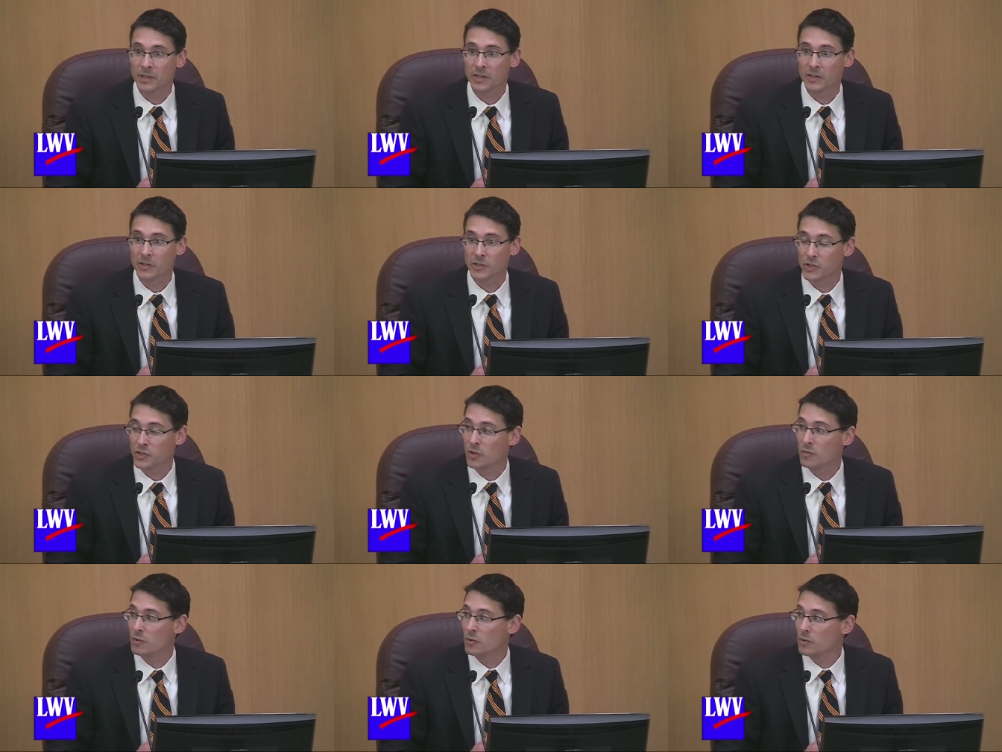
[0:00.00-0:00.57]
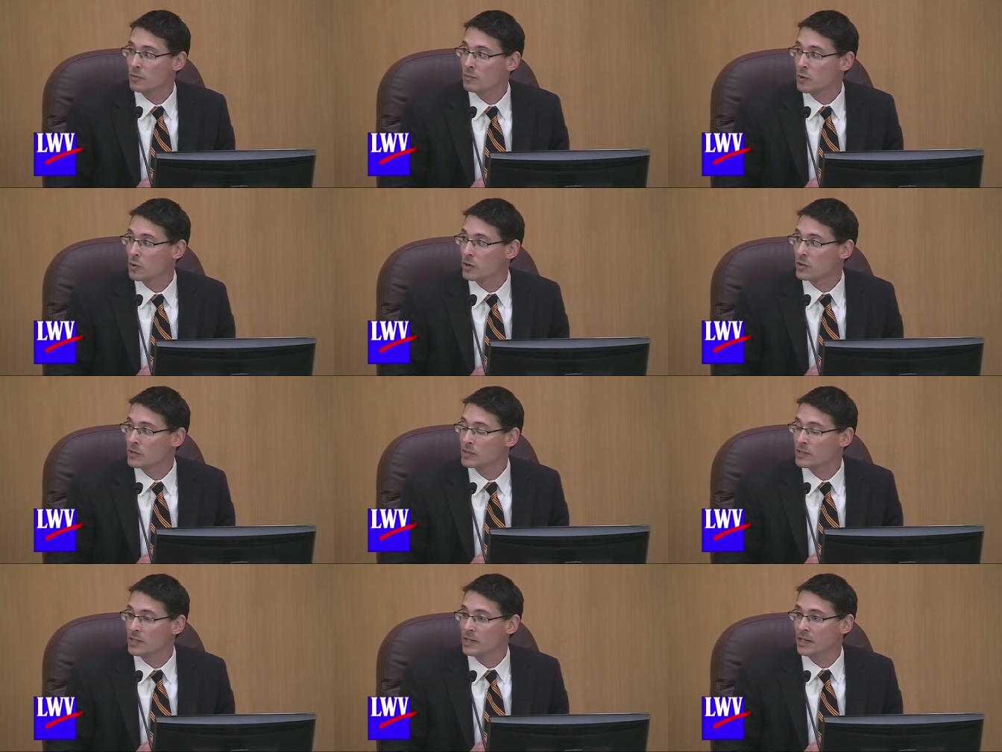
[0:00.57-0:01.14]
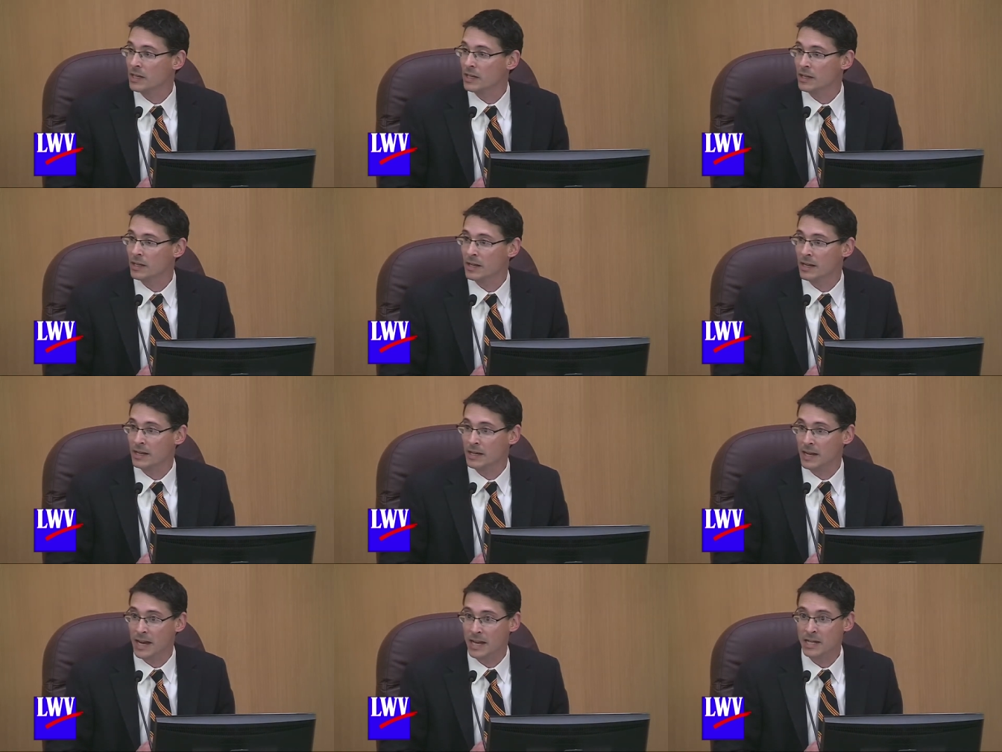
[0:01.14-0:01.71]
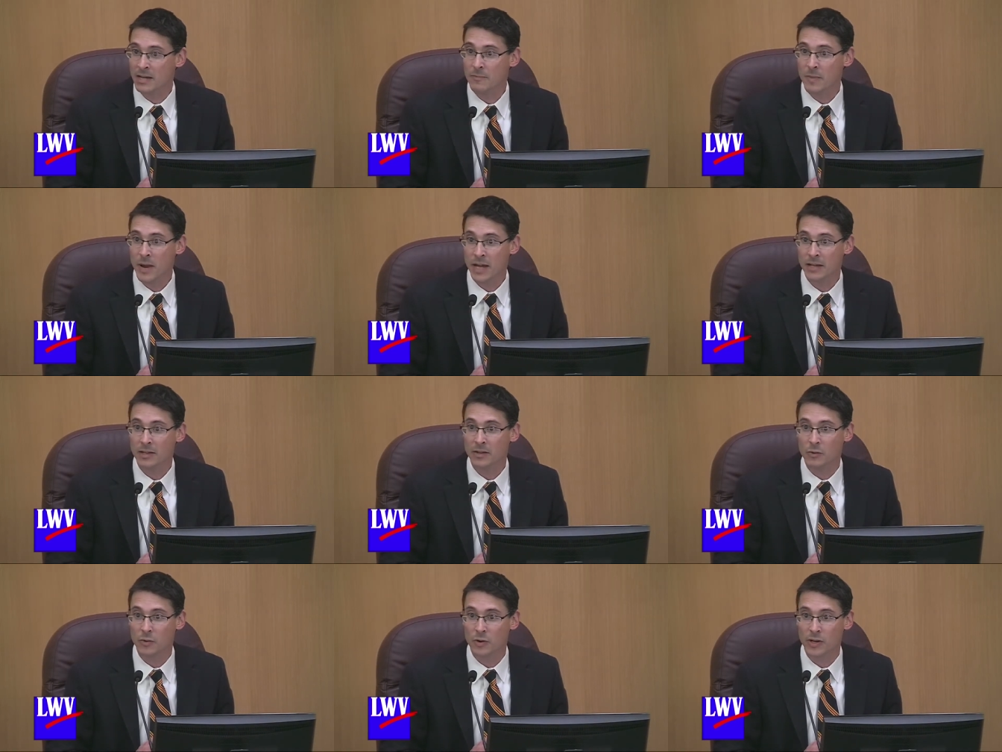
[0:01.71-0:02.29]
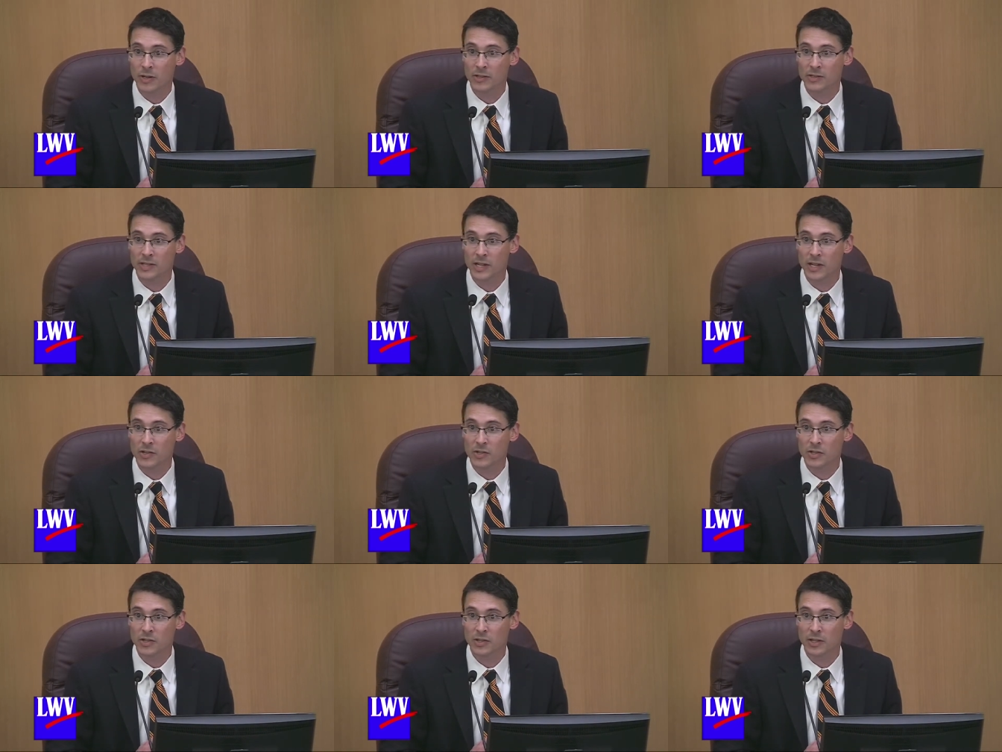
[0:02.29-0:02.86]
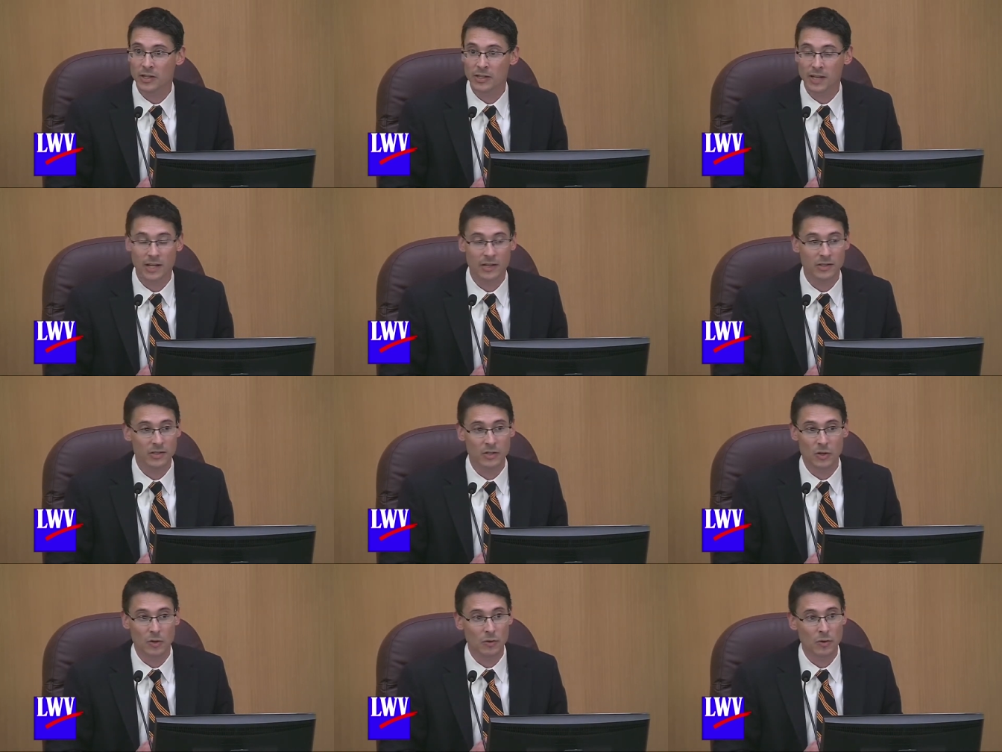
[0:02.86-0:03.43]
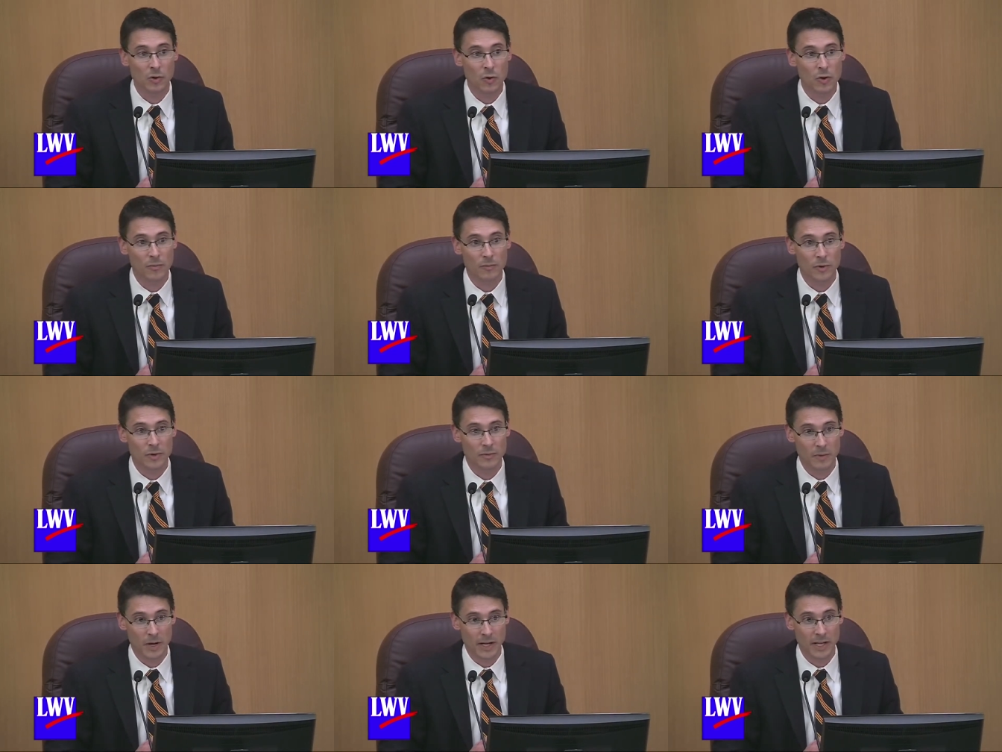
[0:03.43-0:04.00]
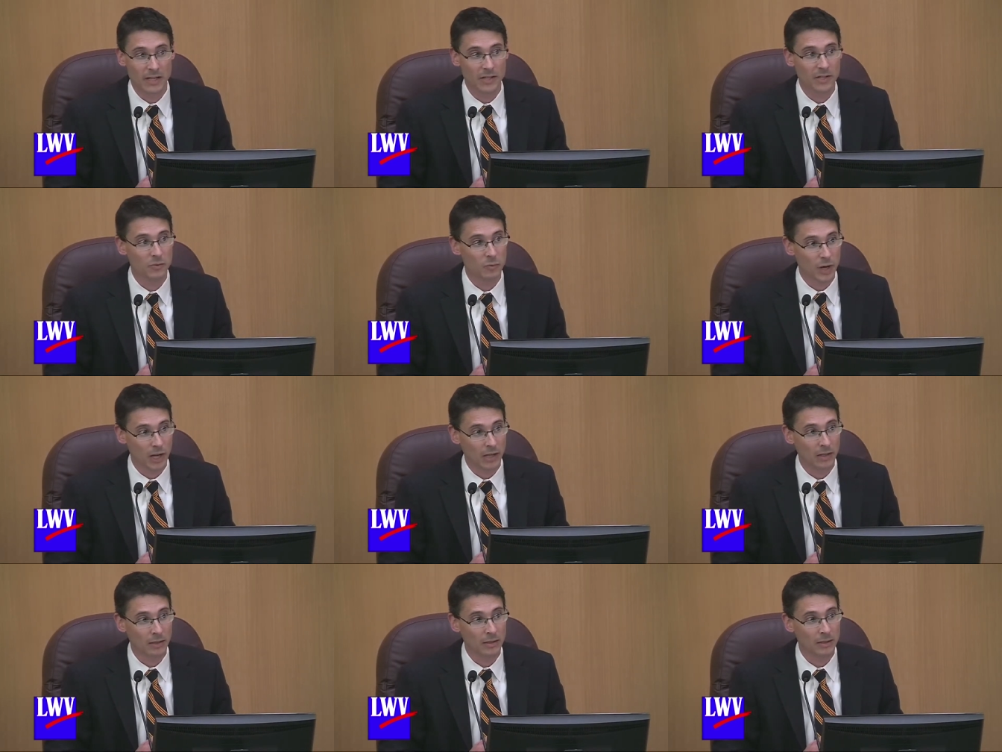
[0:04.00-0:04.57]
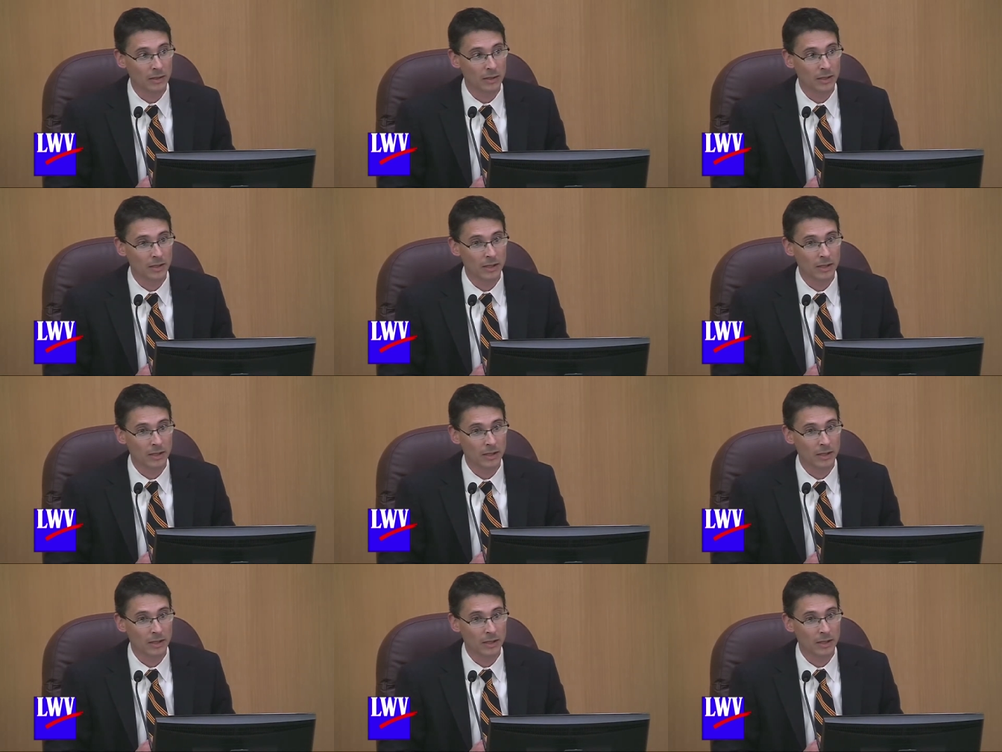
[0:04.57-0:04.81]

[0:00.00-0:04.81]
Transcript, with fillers: Consumer Reports, the, an, an, independent organization that takes no corporate money as well.